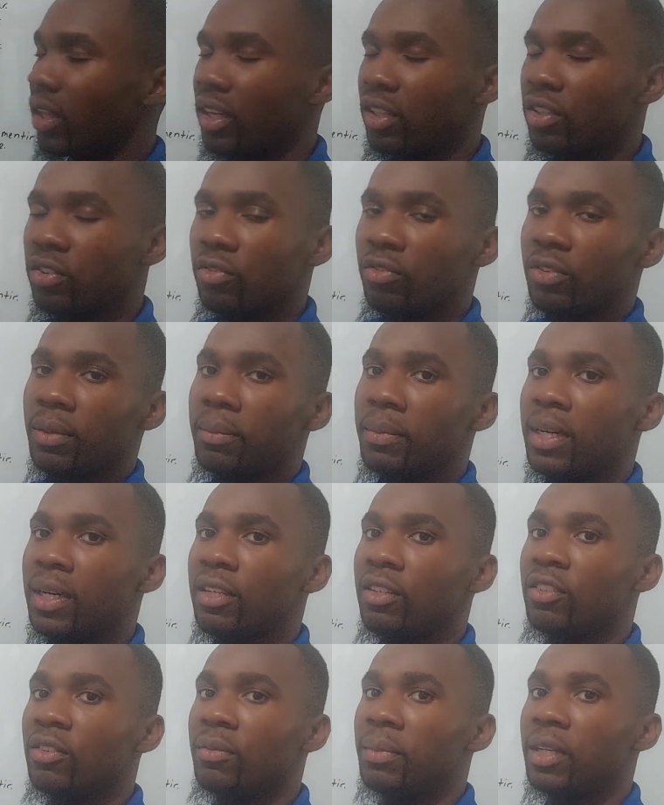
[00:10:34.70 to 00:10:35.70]
this
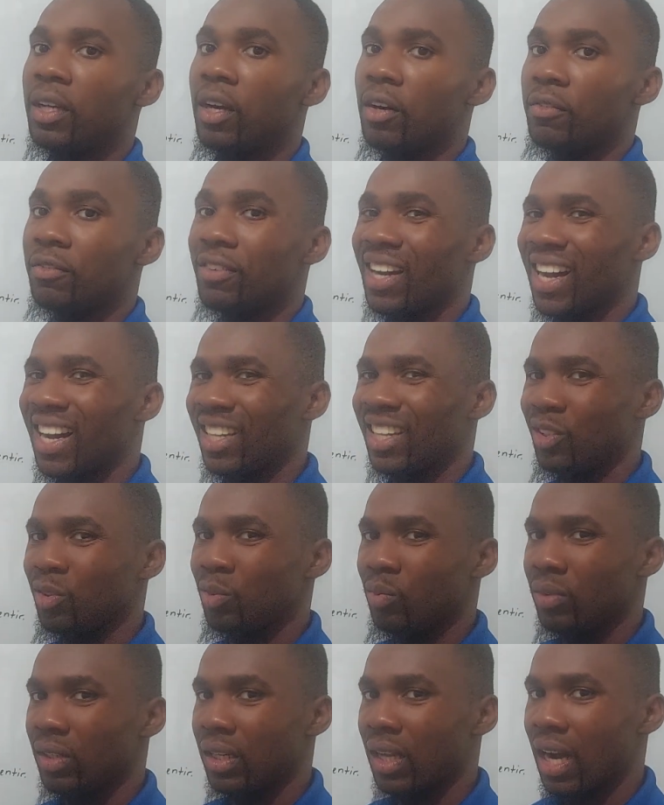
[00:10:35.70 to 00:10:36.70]
reminds me of
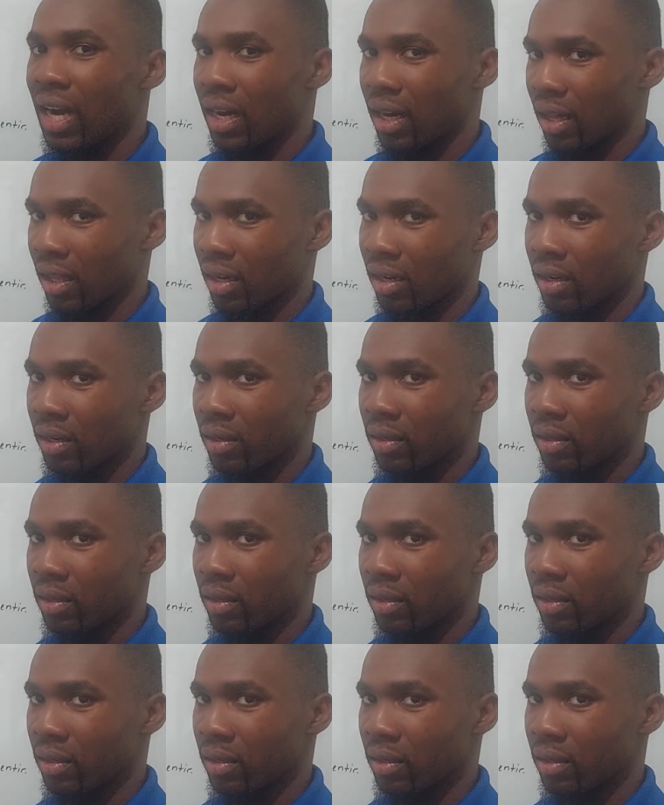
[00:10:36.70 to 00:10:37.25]
ayudar,